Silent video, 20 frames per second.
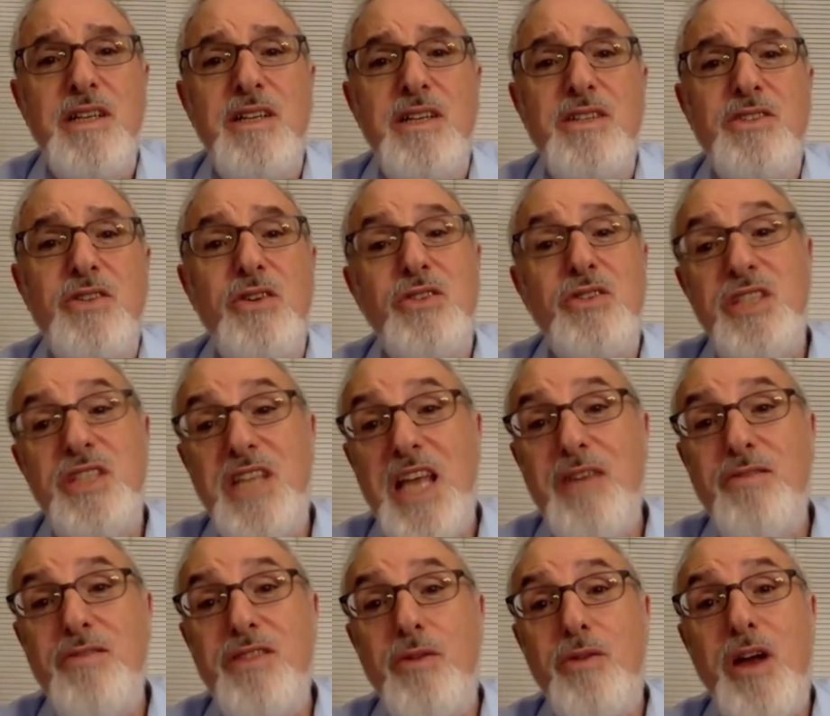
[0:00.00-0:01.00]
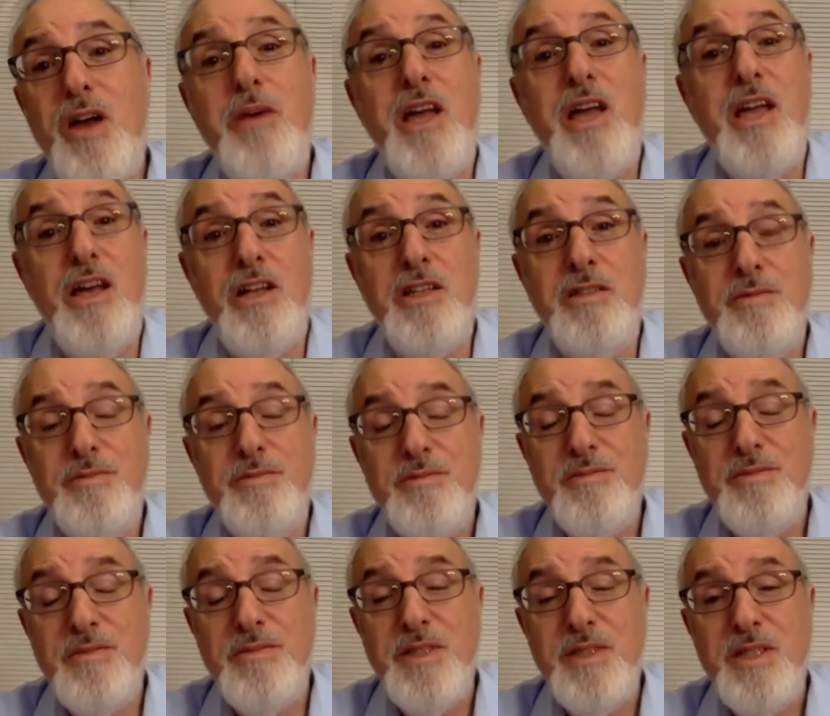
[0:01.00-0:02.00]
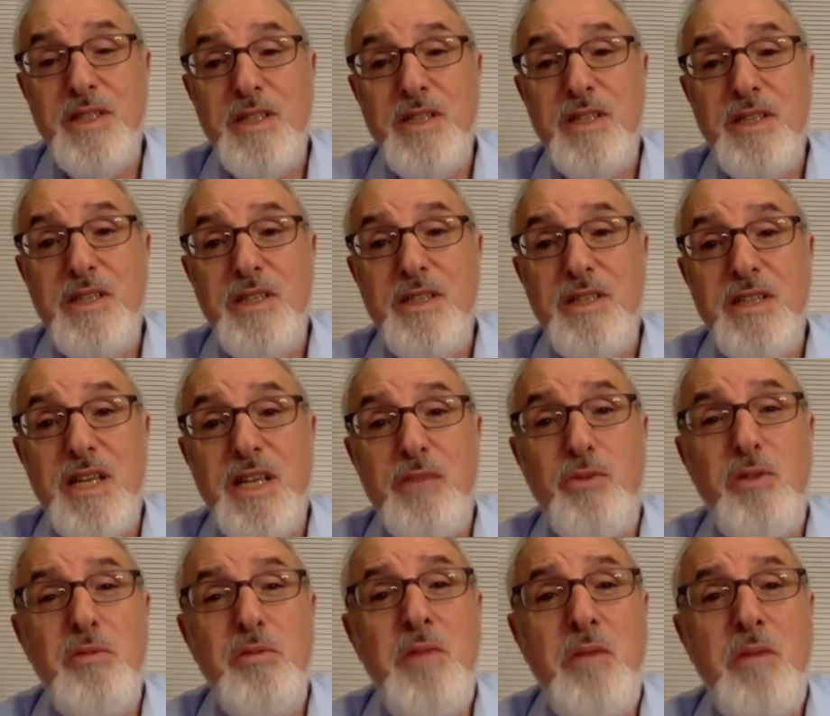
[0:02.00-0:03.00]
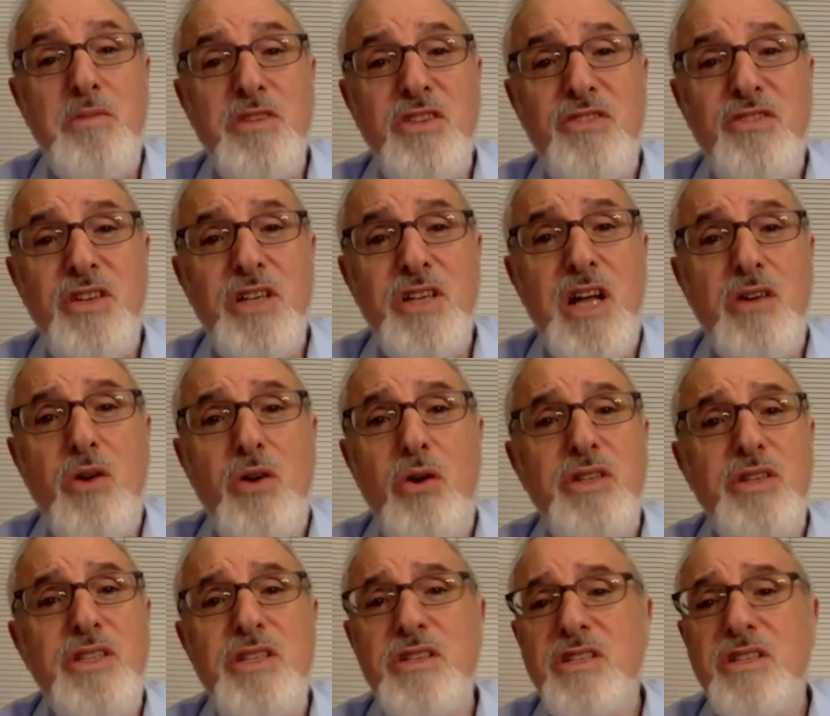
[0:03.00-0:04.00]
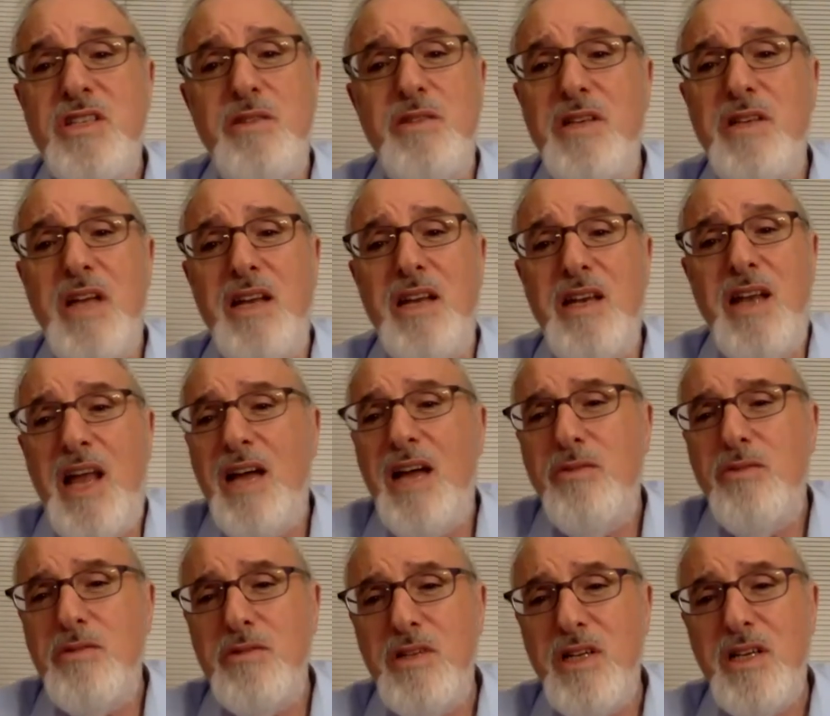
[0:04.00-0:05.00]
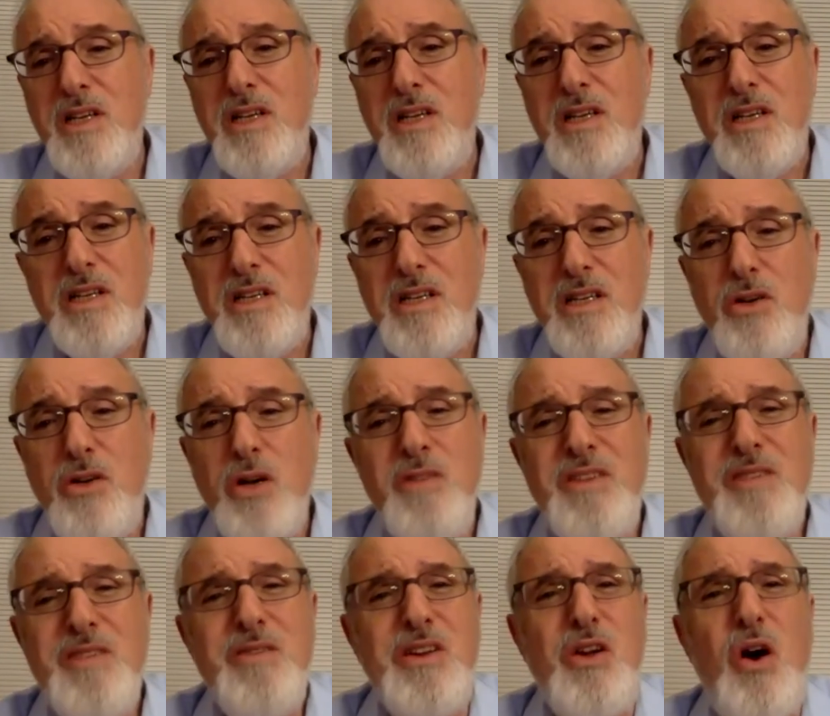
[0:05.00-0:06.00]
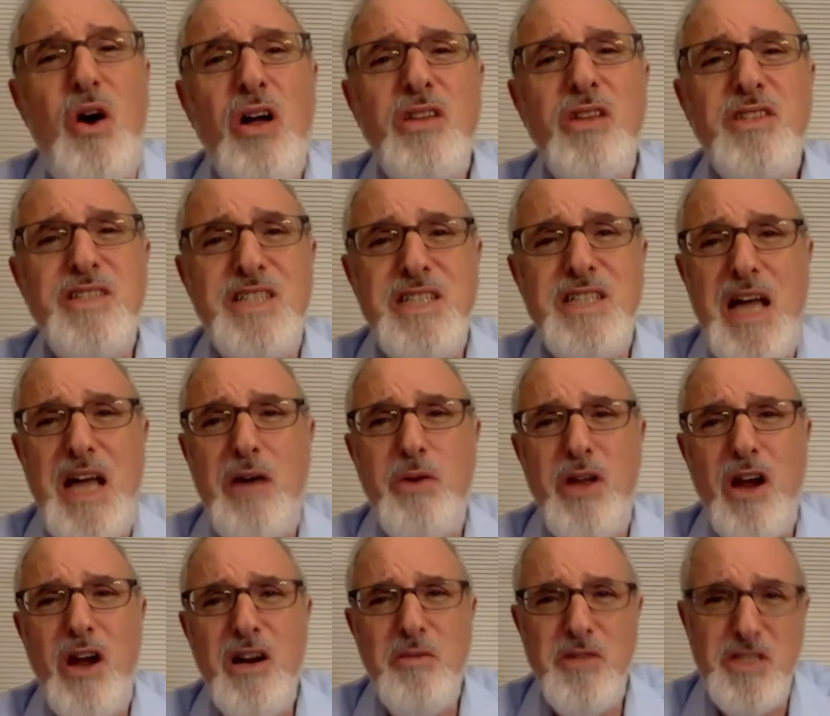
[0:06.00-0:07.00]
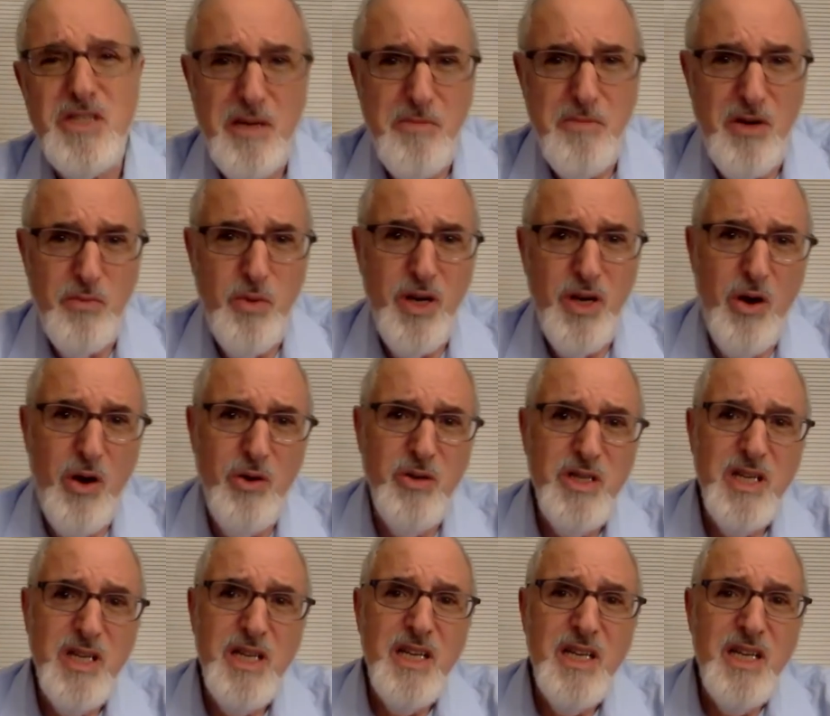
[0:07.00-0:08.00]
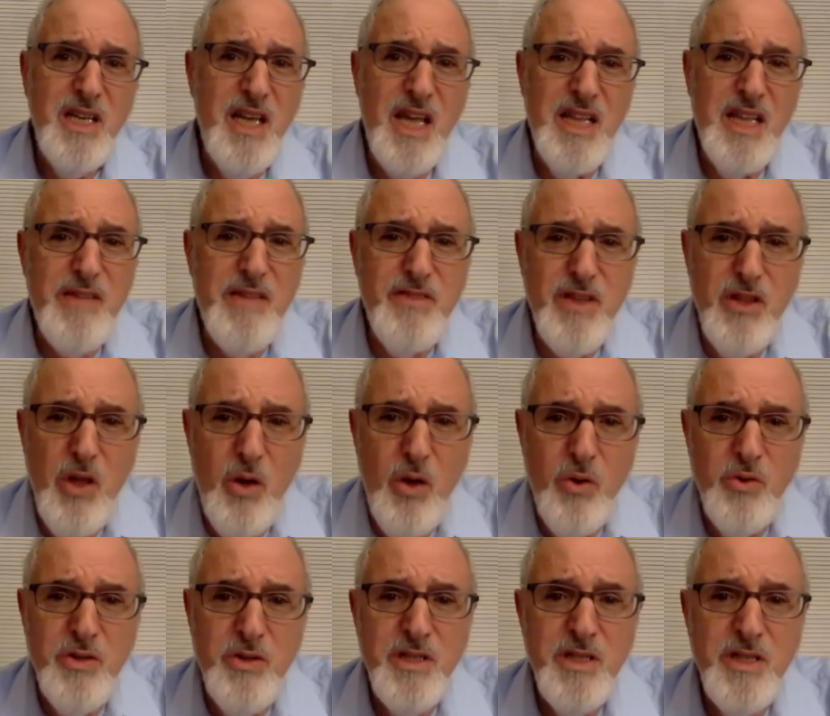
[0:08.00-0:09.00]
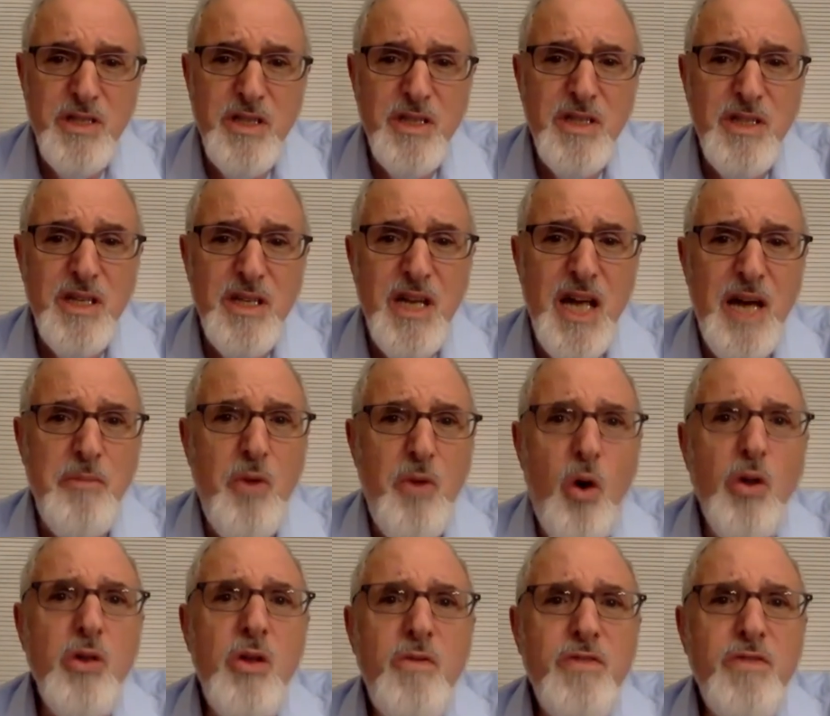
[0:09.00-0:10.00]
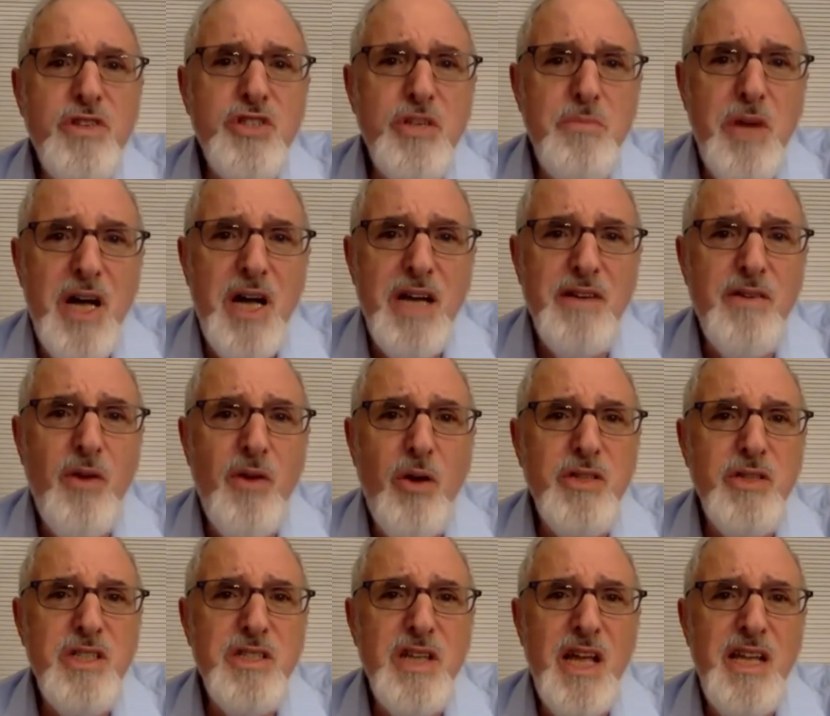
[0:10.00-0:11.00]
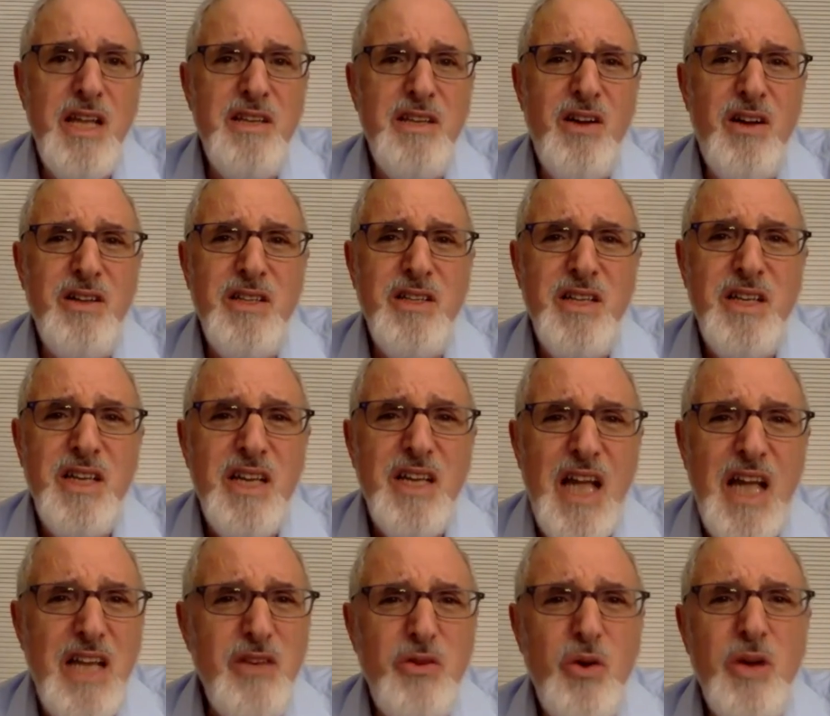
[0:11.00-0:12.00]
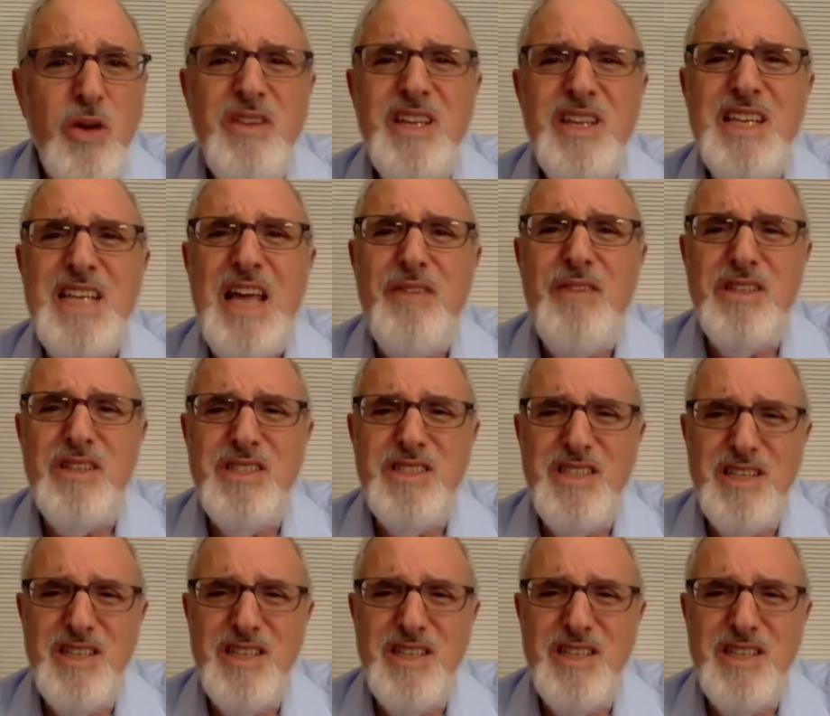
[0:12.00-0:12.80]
So she gave the rabbi hell. She said, we've been members of the synagogue all these years, and, and now you don't even give a call to see how we are. I'm a widow and left alone. I'm all alone for Shabbat, all these, and and you don't even have a,